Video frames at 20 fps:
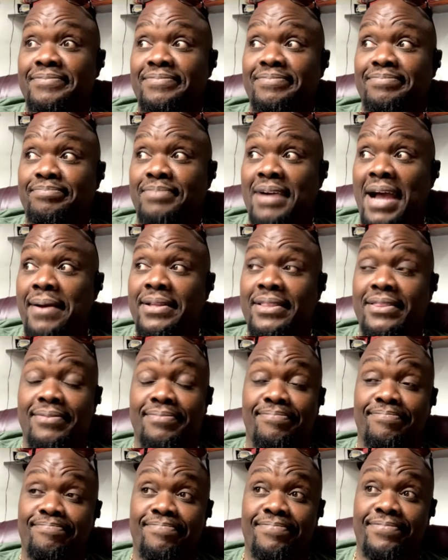probably
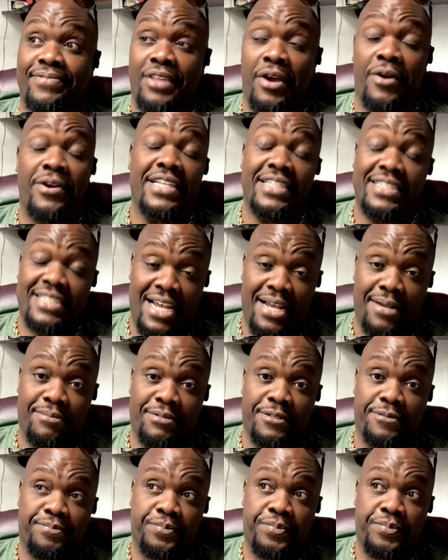30
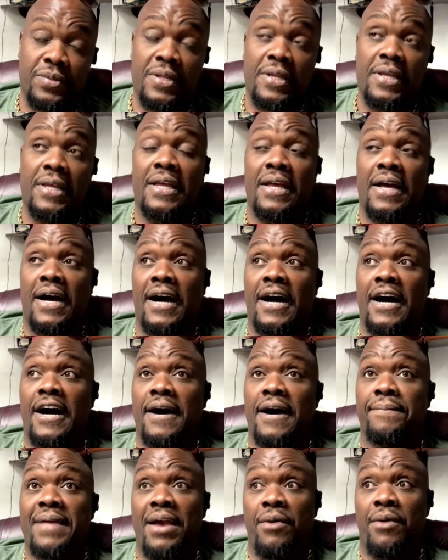times.
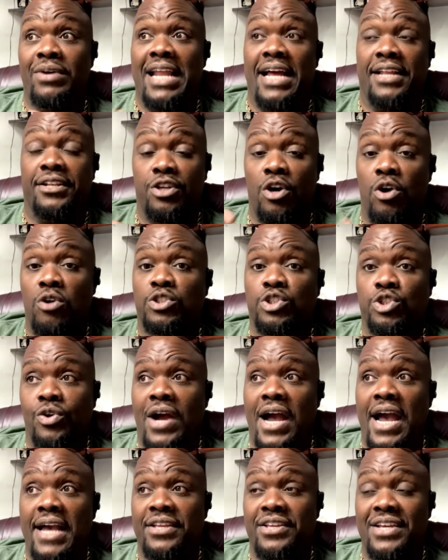And when I don't
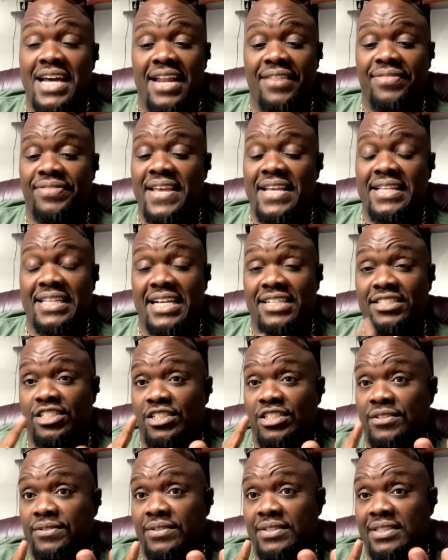try it, you got to think that's
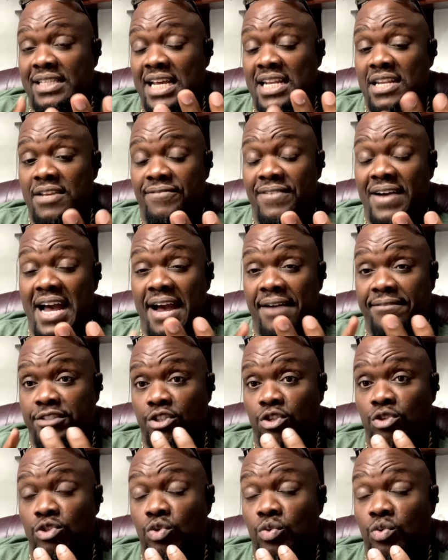75,
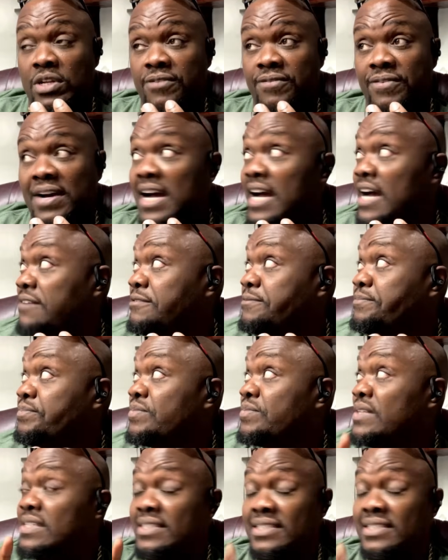225,
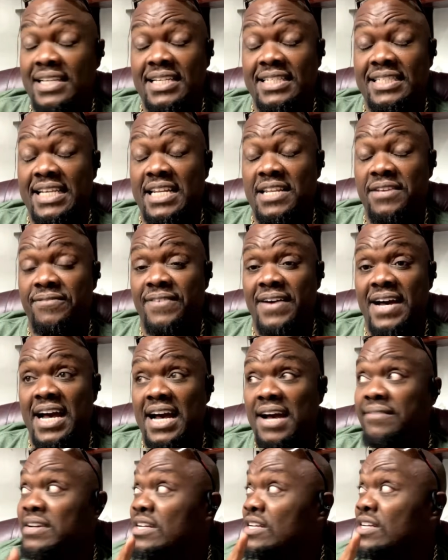
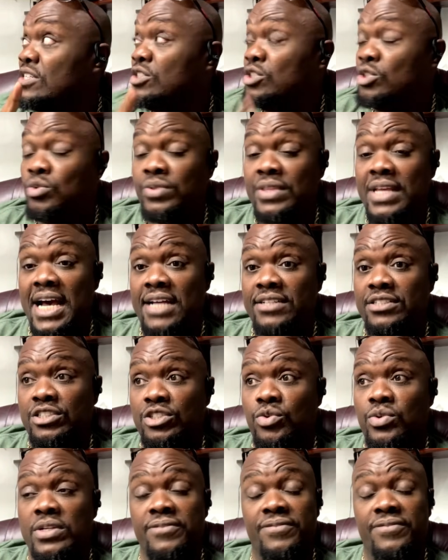675,
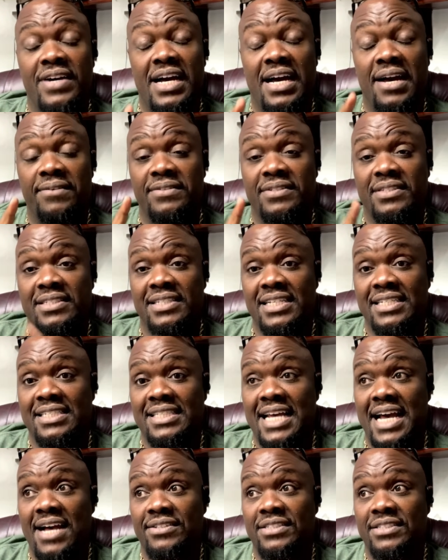2,025,
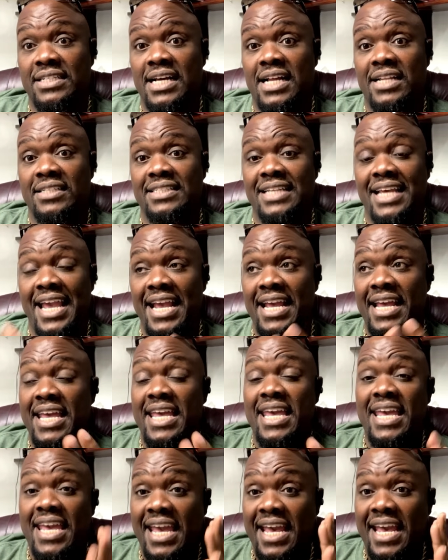$6,000, 8,
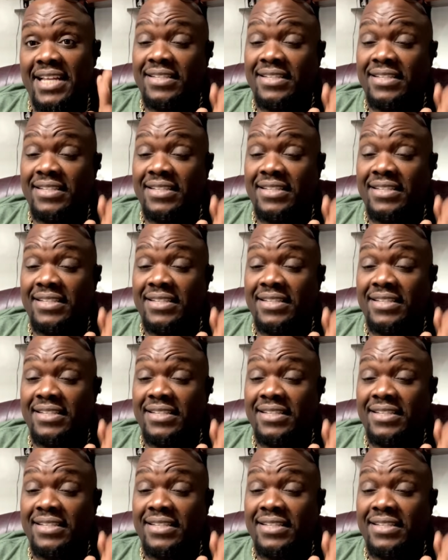and